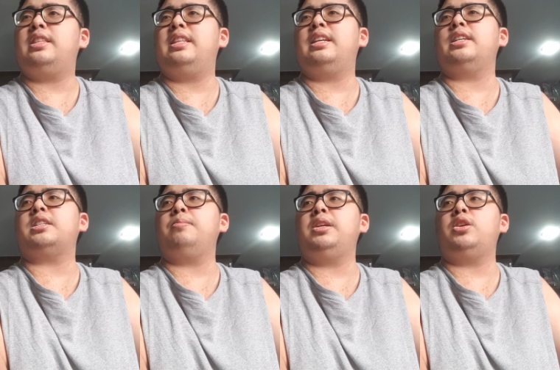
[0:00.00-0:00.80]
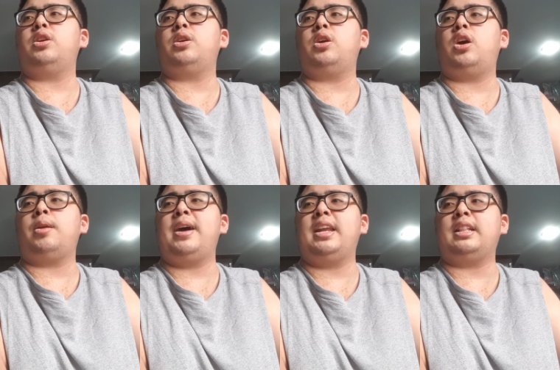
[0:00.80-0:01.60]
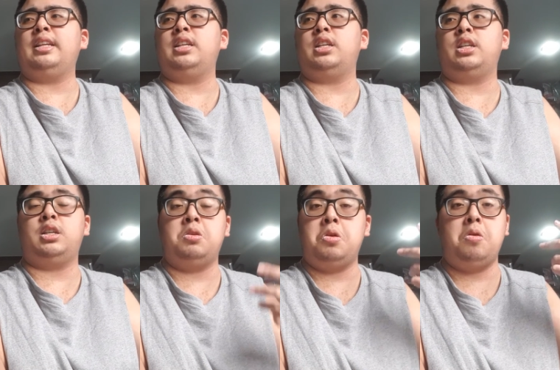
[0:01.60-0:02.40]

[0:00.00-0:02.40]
it doesn't mean you're automatically the